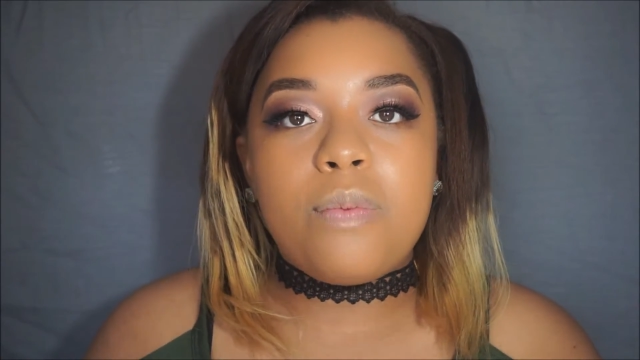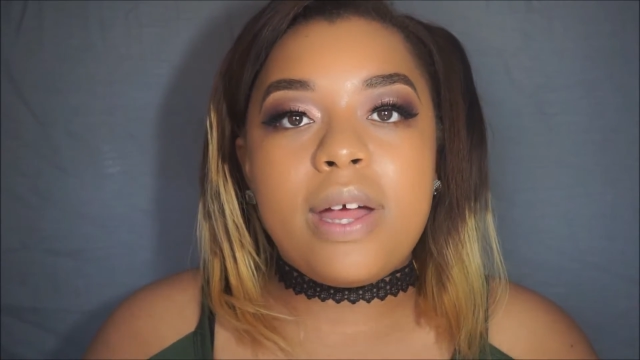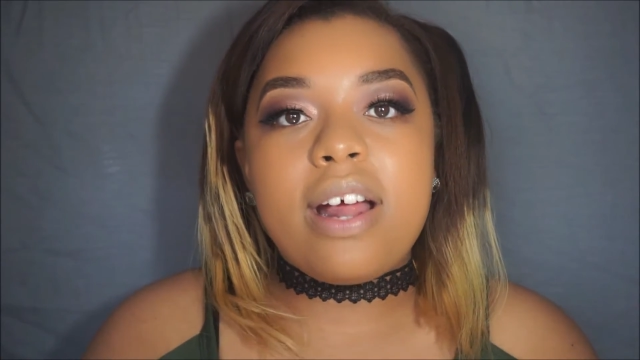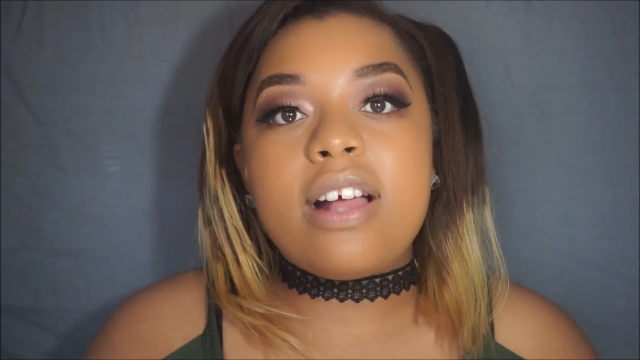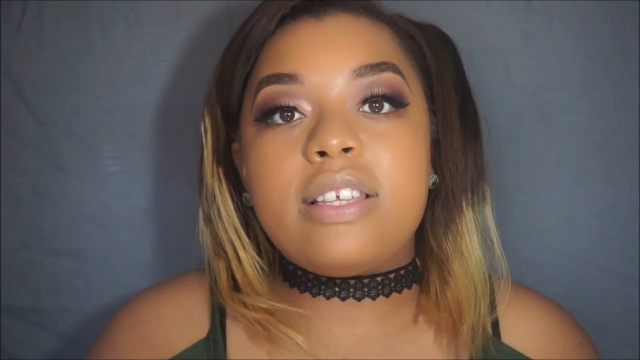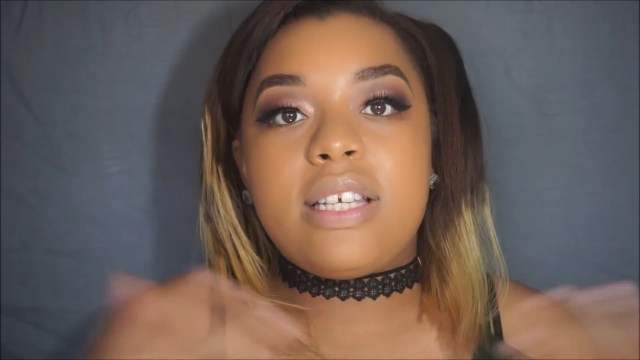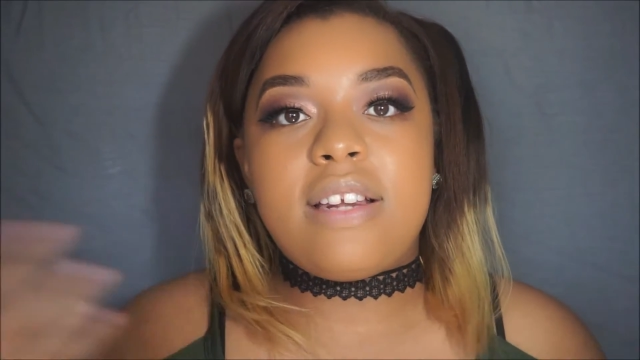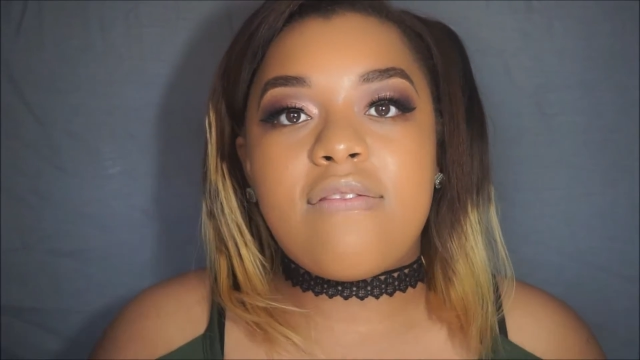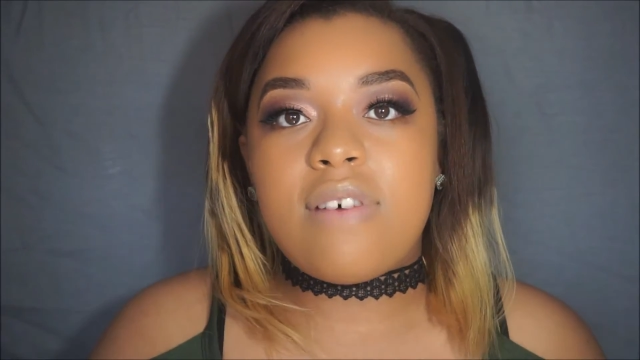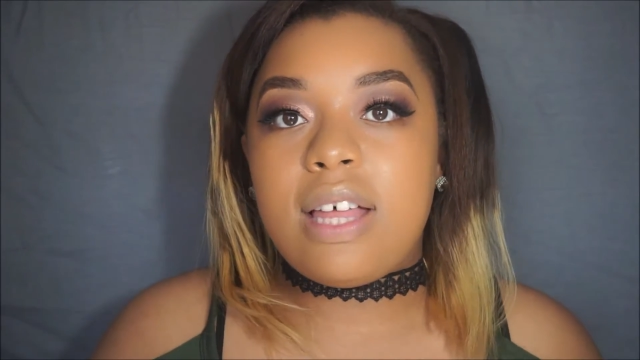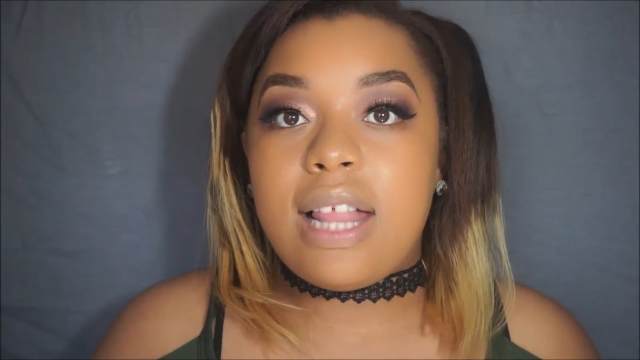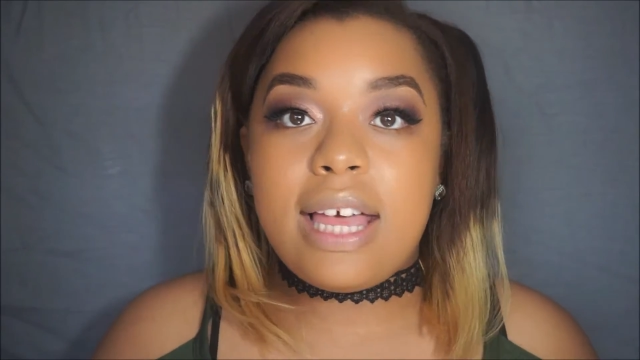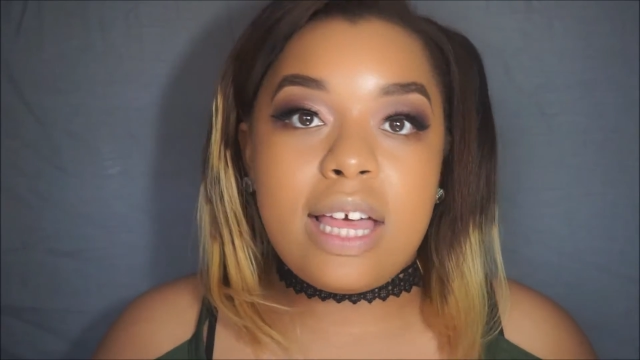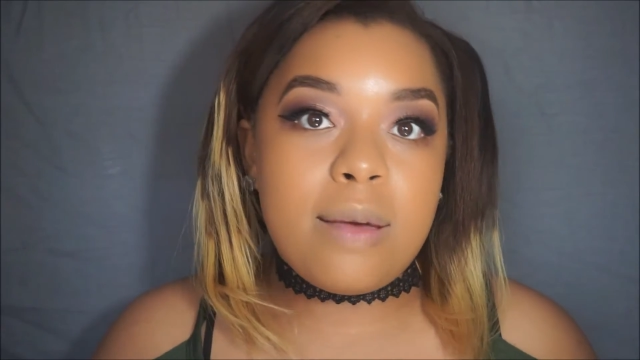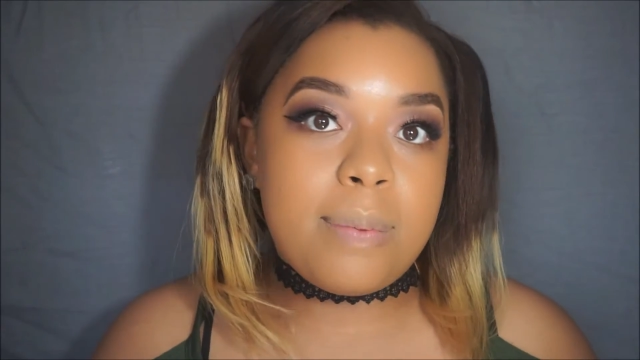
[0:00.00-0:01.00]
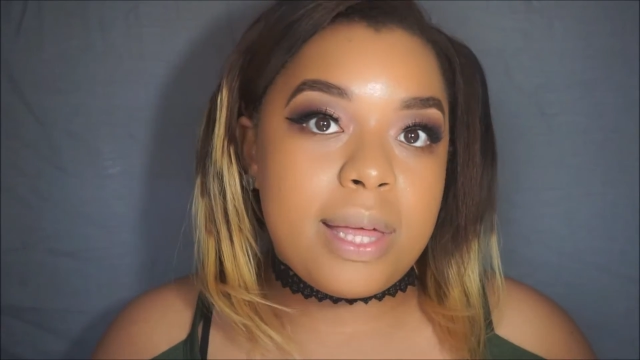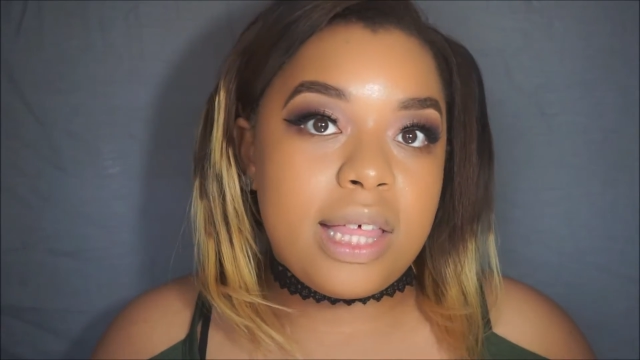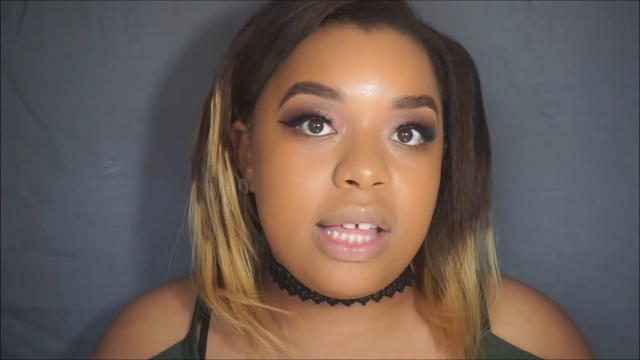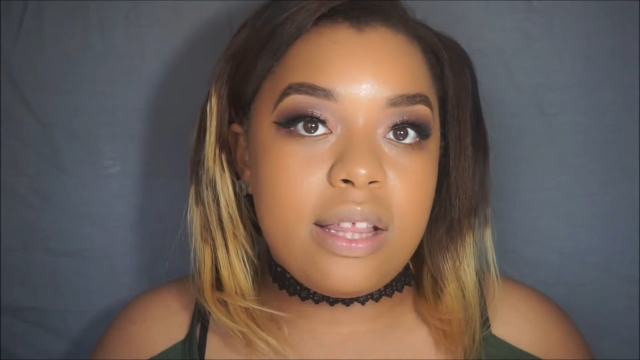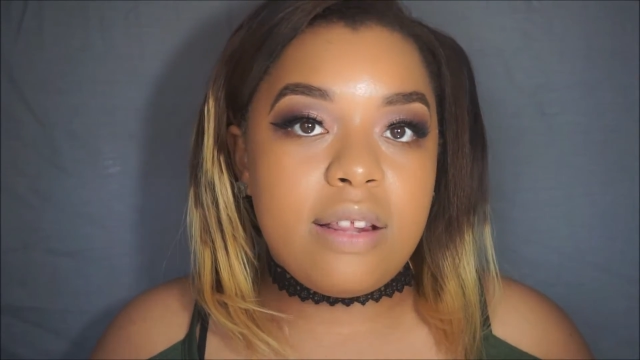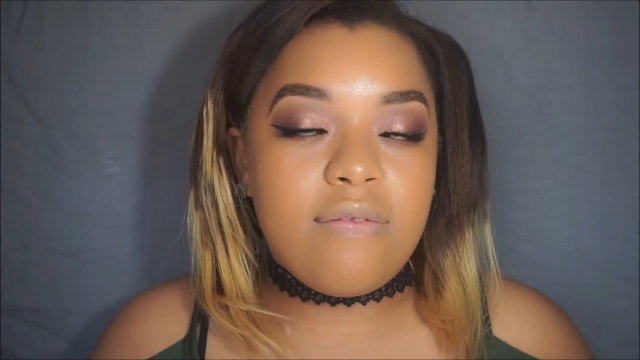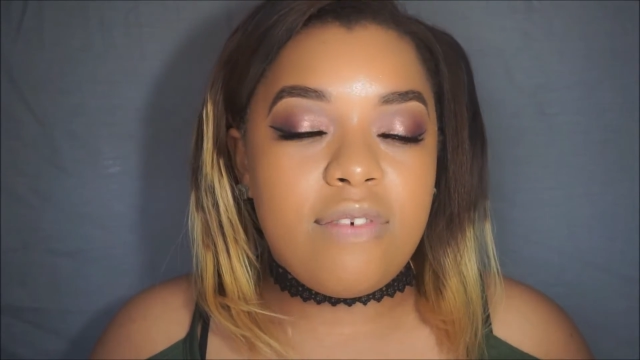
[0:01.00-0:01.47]
wears and if I like it by the
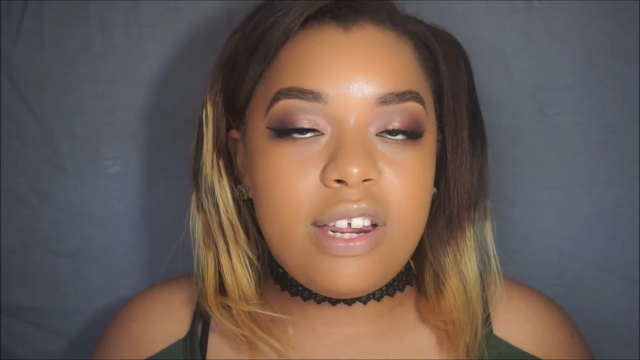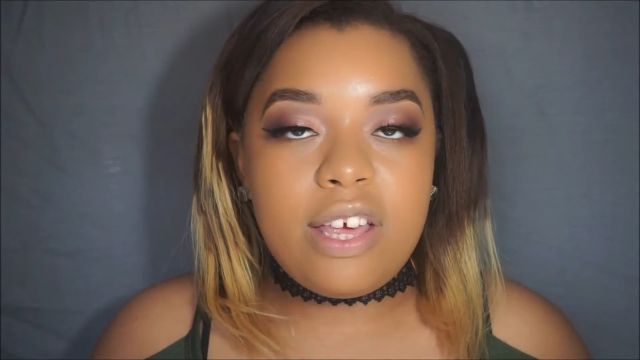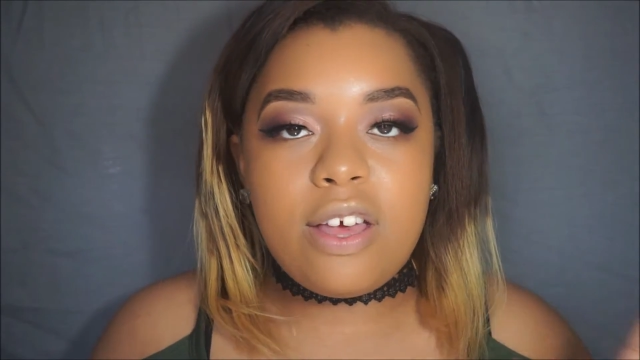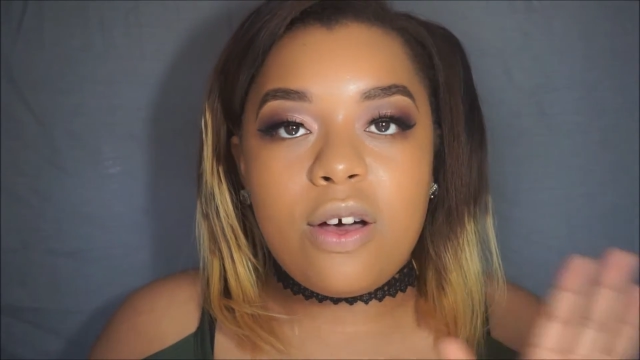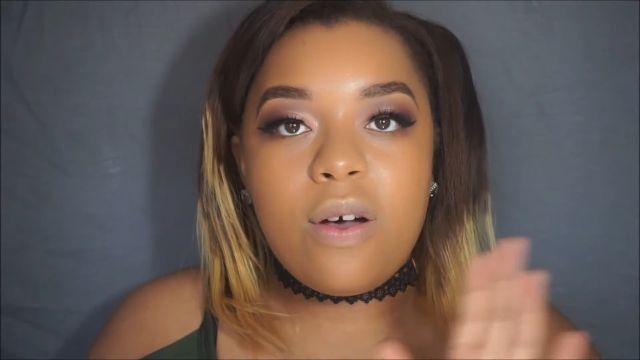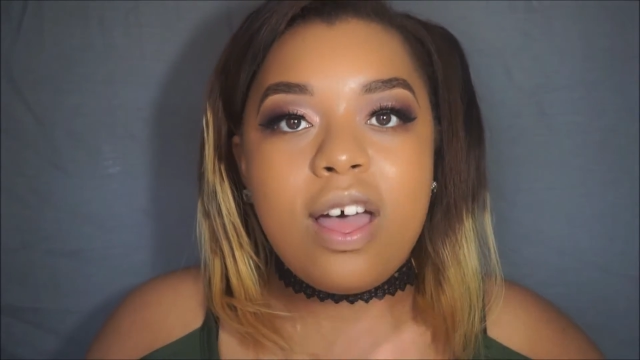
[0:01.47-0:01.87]
end of the video.